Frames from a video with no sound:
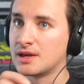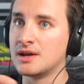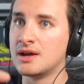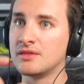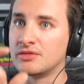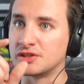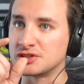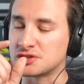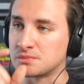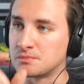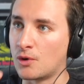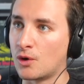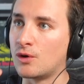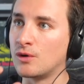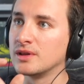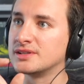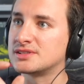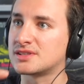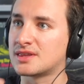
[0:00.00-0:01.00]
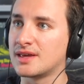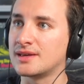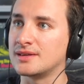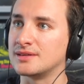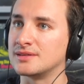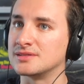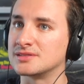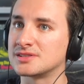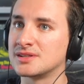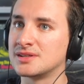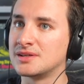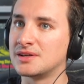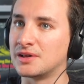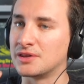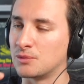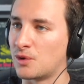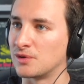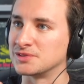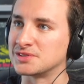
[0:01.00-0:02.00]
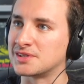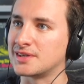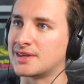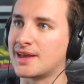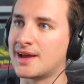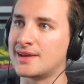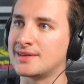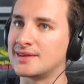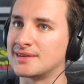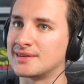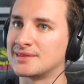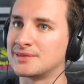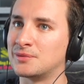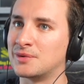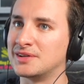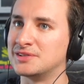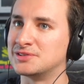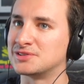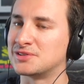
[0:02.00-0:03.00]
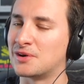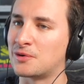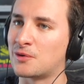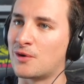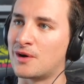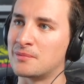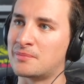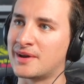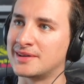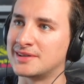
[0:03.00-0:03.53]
the smallest things are the ones that get you when you're just not quite paying yeah.